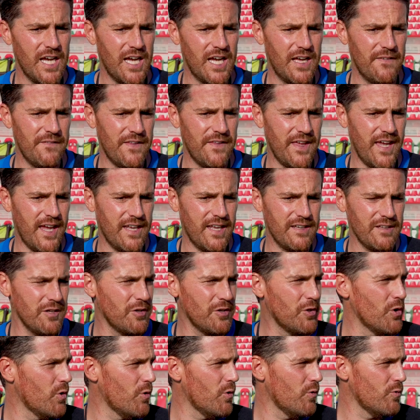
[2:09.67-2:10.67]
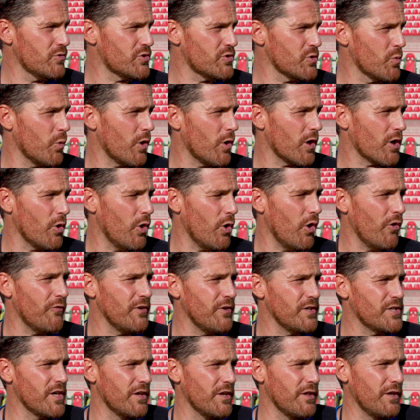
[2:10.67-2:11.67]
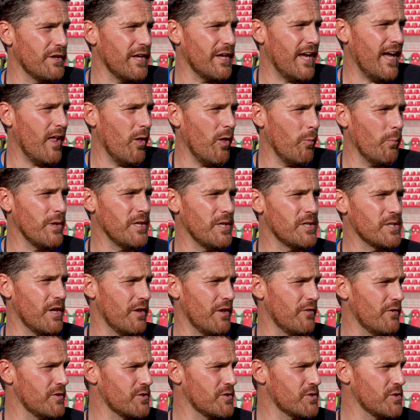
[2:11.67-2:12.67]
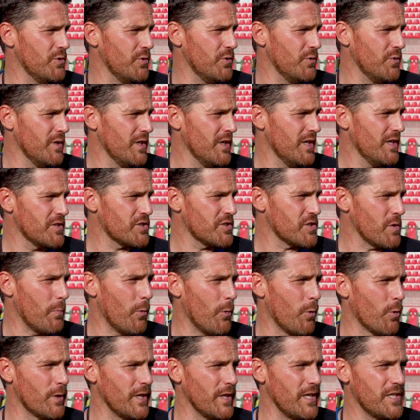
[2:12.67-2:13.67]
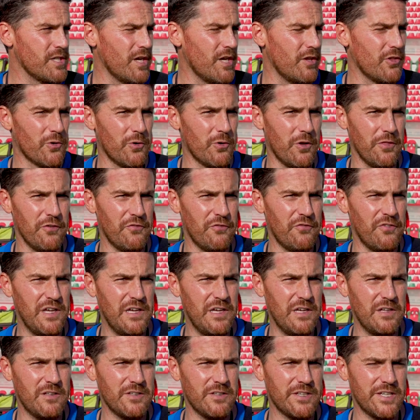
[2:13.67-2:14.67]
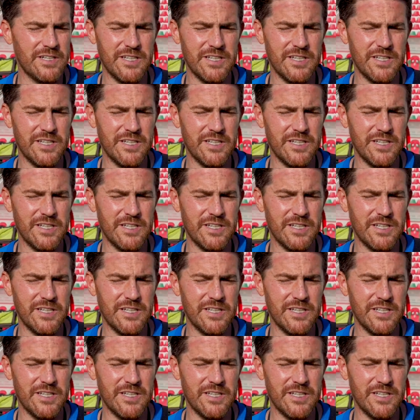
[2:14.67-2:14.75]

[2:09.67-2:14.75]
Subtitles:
And then, to work off each other, to help each other, to support each other on the field.